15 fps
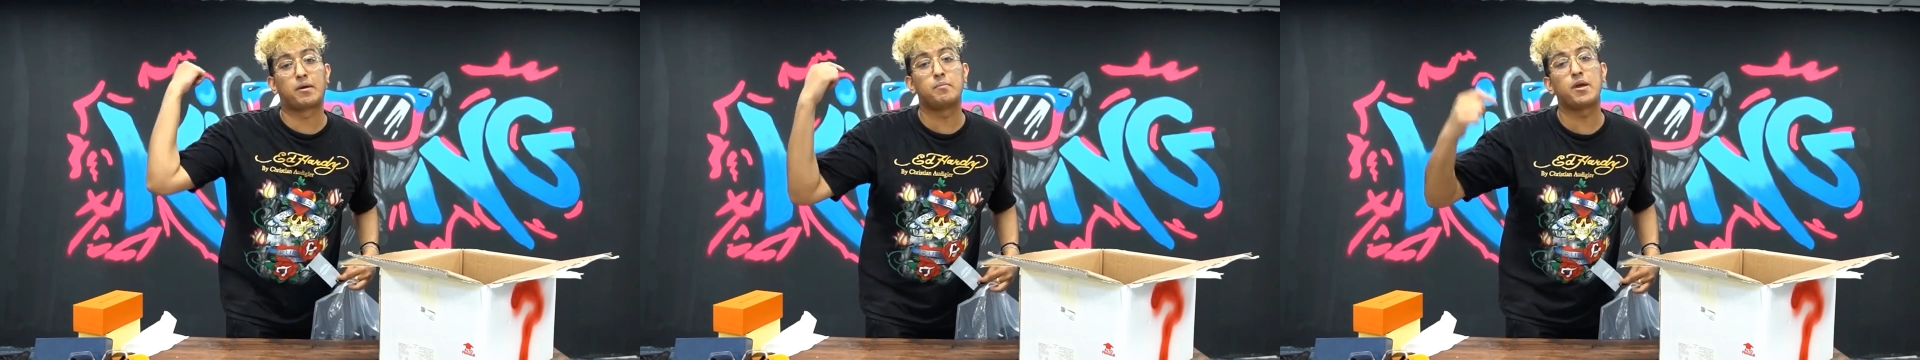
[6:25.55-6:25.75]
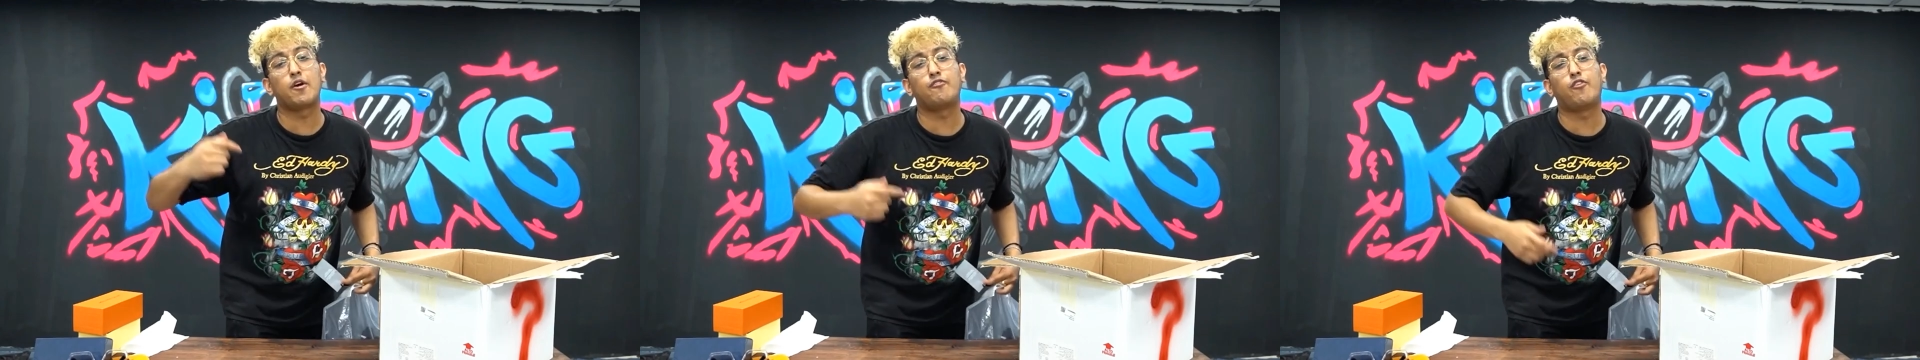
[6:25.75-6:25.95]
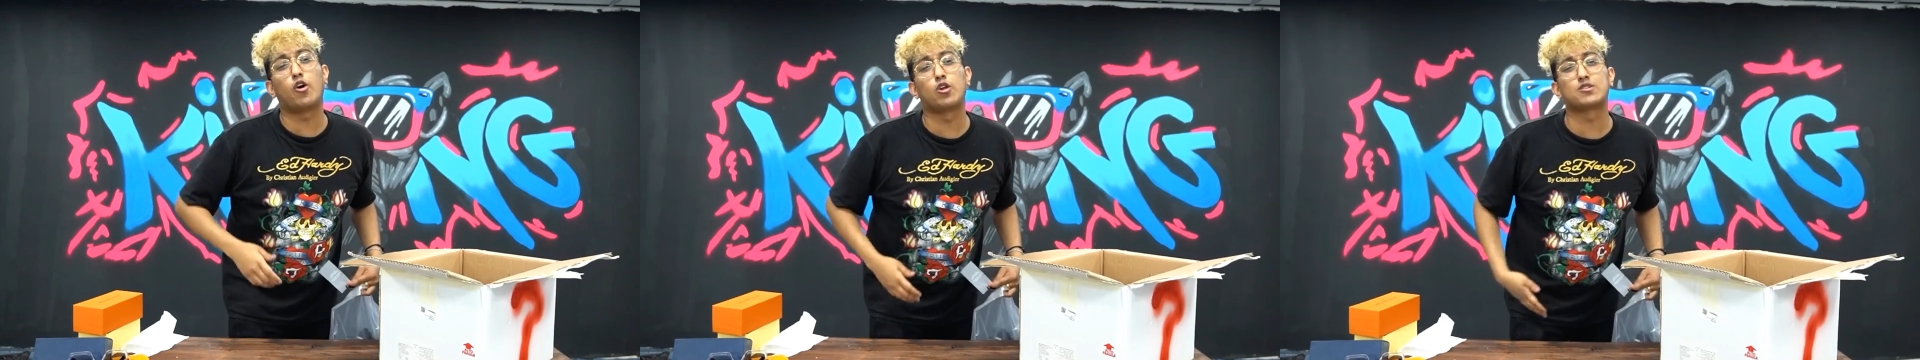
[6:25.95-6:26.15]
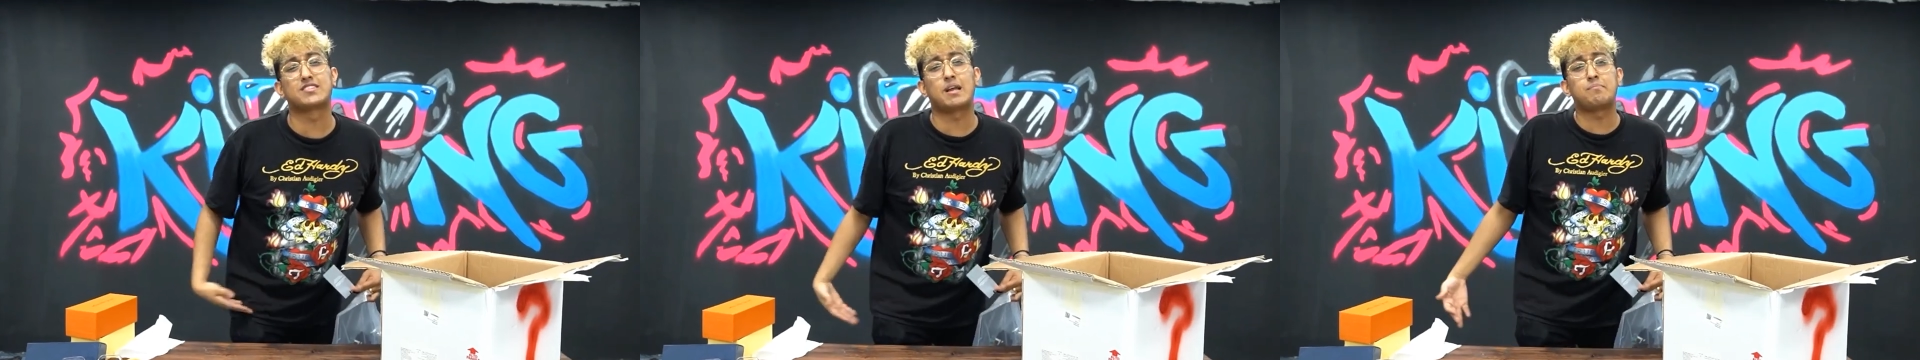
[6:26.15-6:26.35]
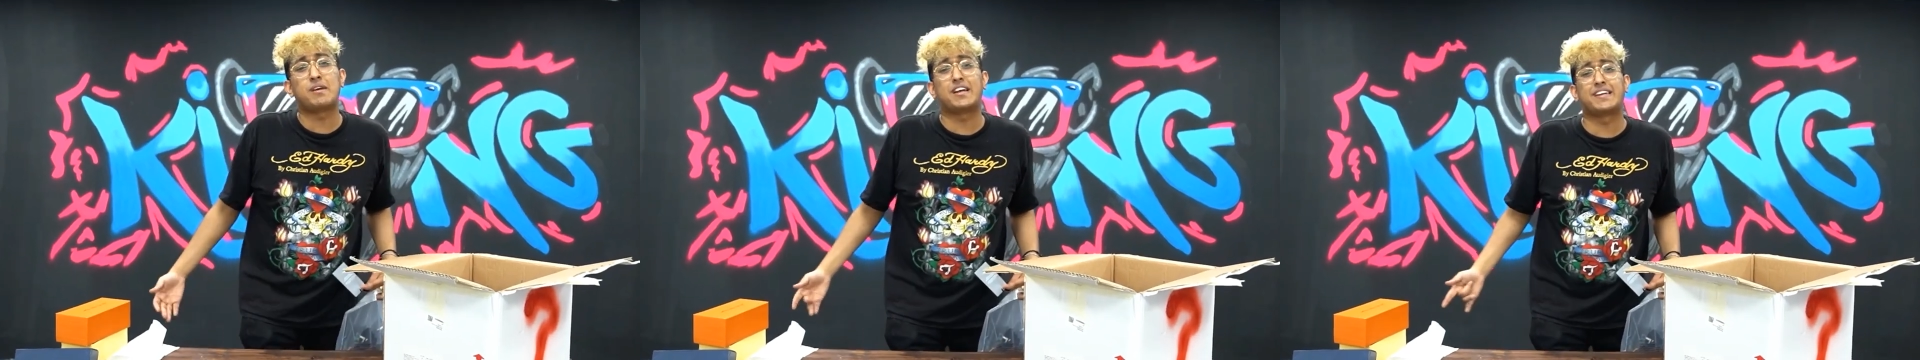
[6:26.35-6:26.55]
give me a follow,
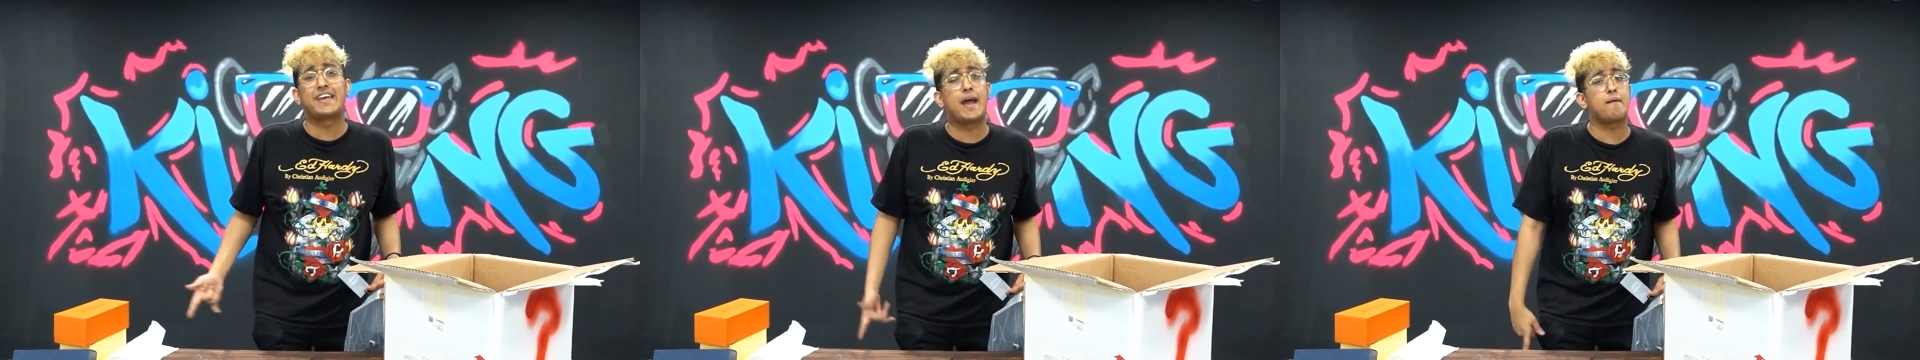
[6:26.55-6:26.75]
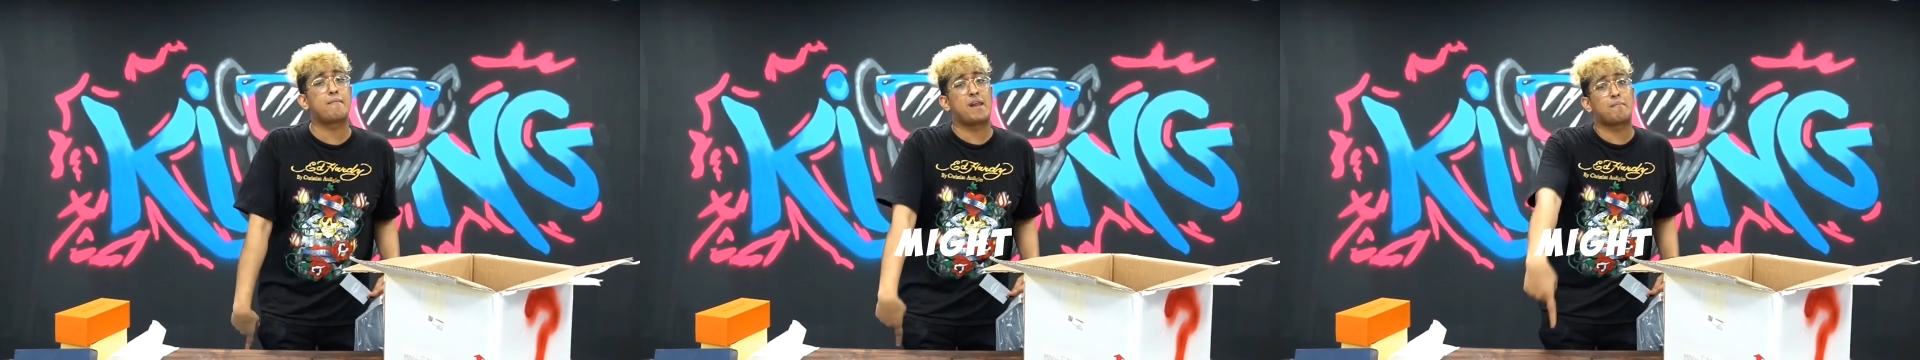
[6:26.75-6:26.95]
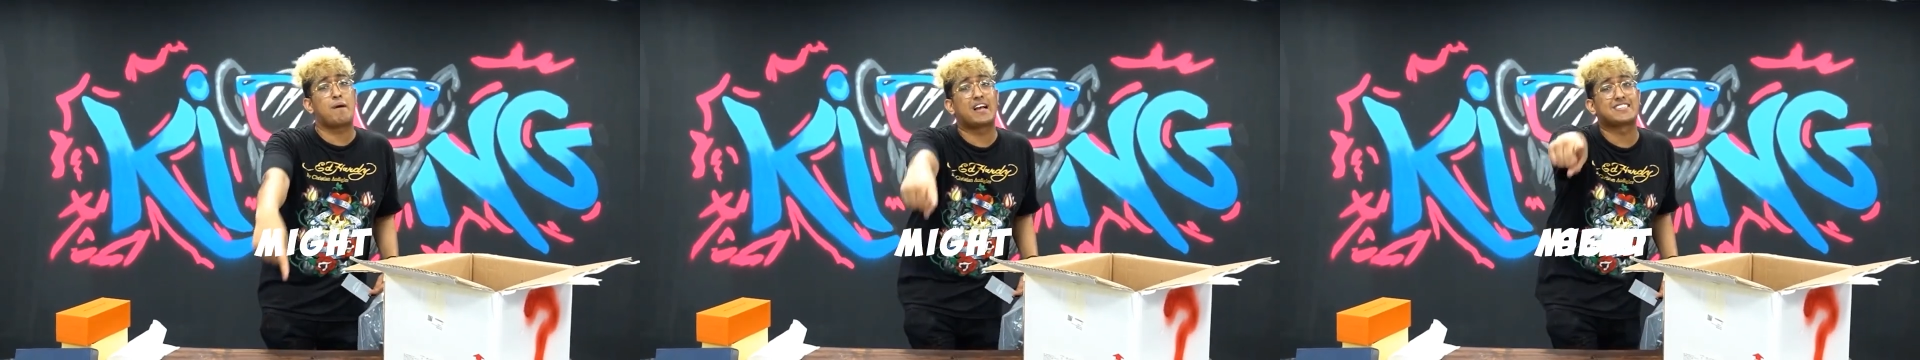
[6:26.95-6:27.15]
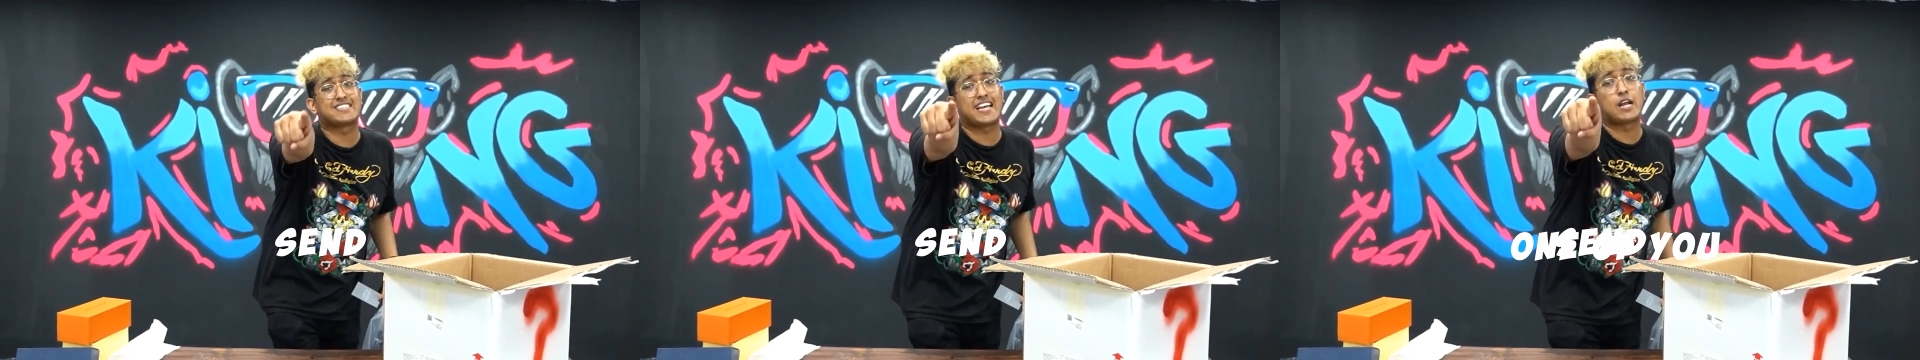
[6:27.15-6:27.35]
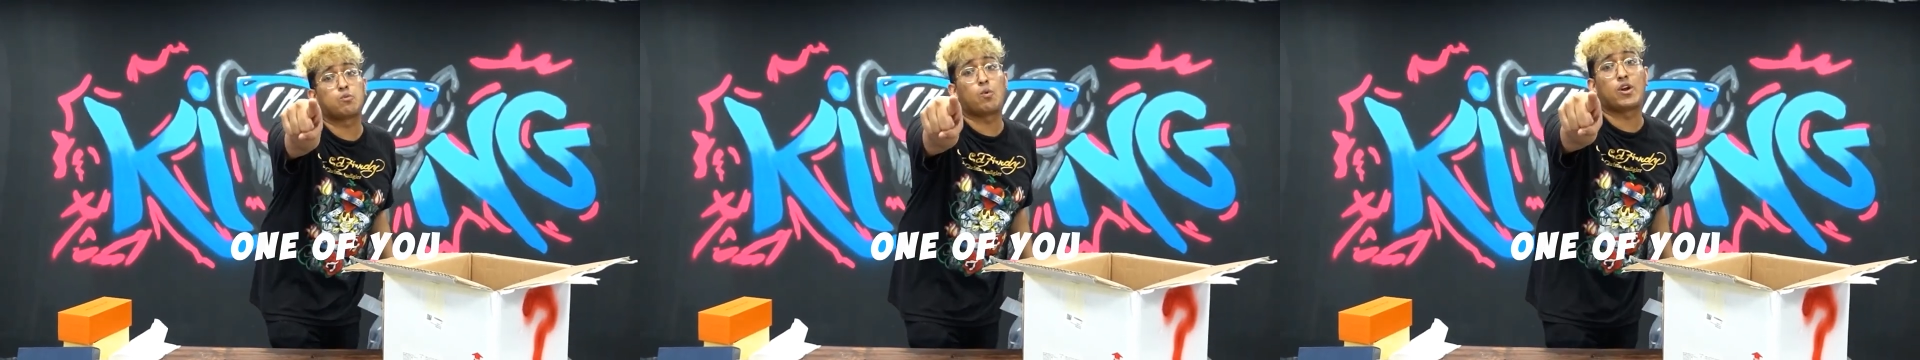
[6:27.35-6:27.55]
send me a DM, and I might
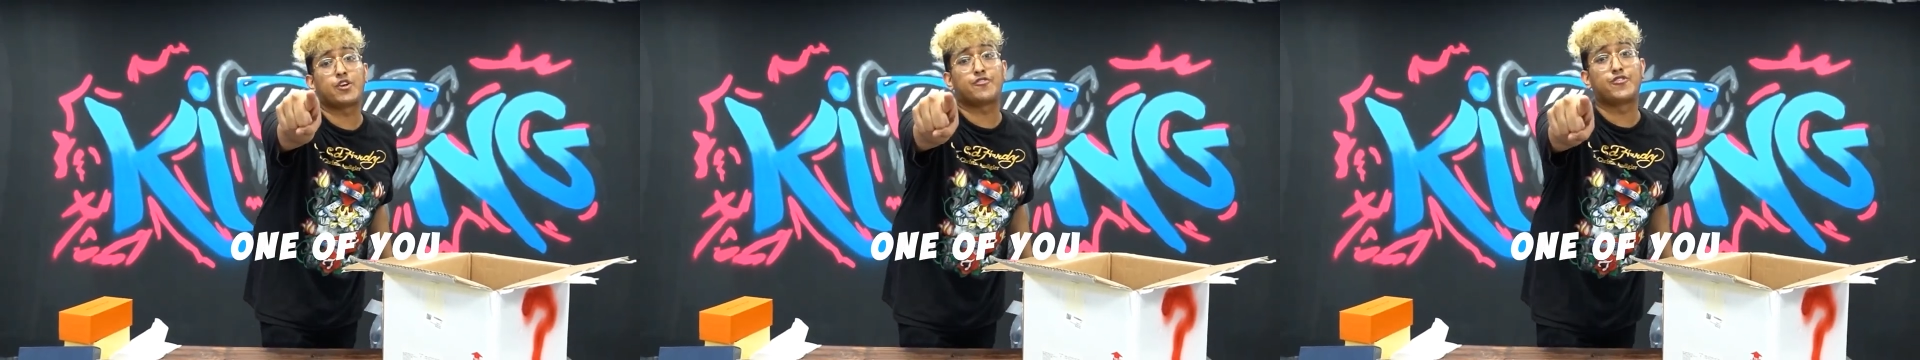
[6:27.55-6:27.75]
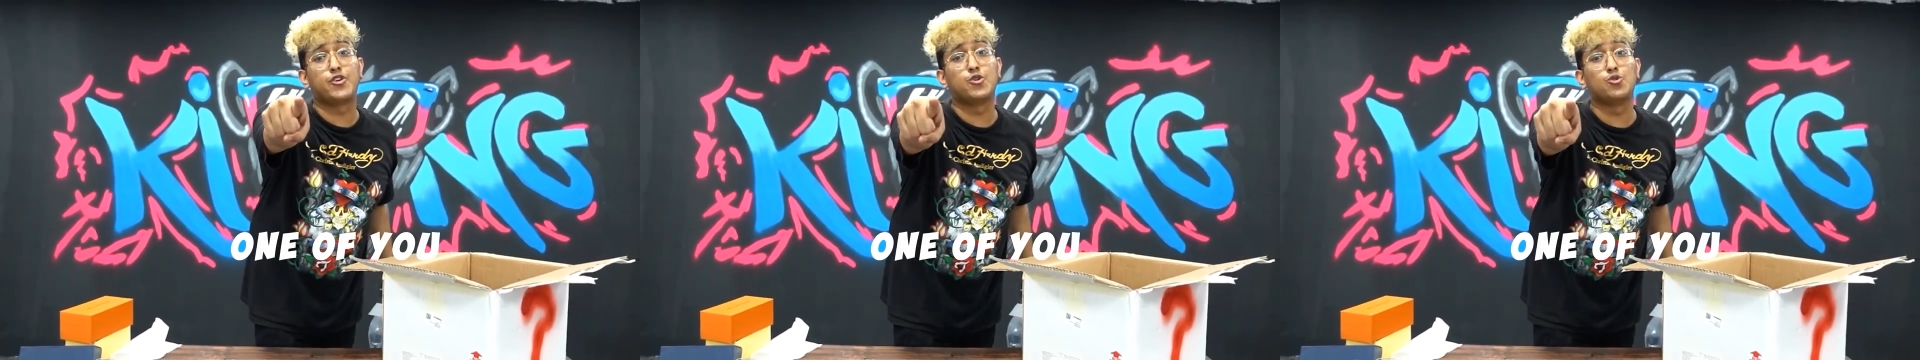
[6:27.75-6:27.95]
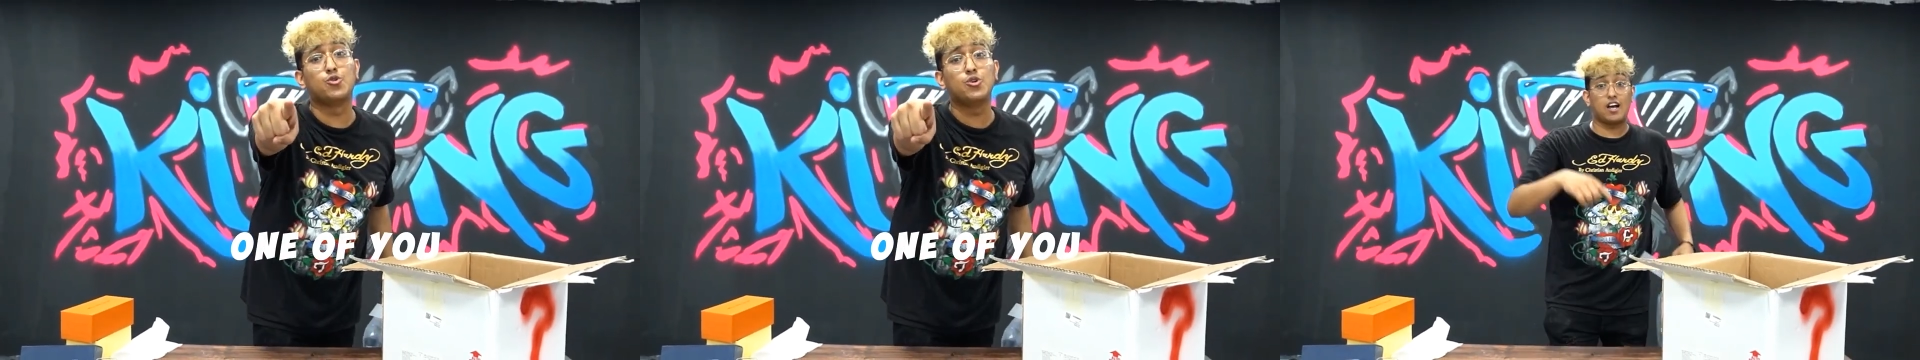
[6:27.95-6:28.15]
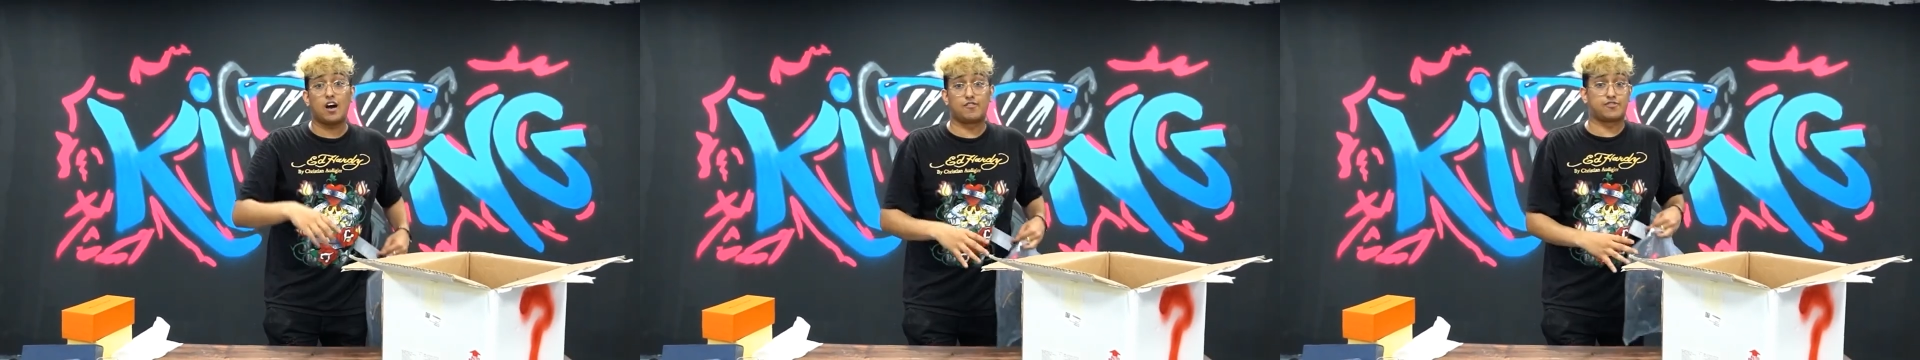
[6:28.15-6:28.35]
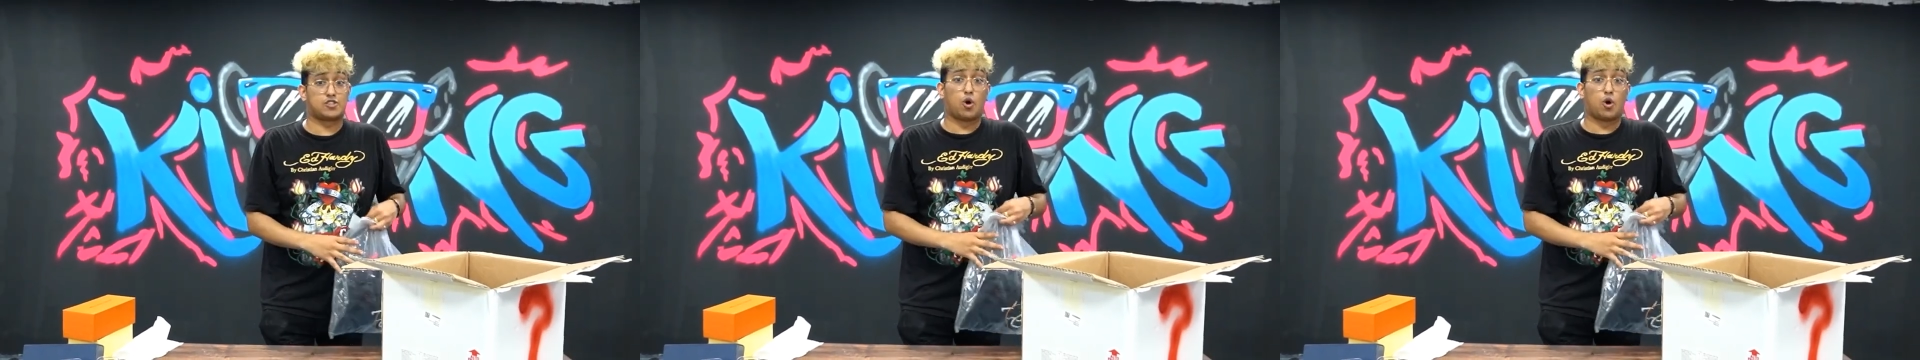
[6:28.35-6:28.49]
send one of you stuff.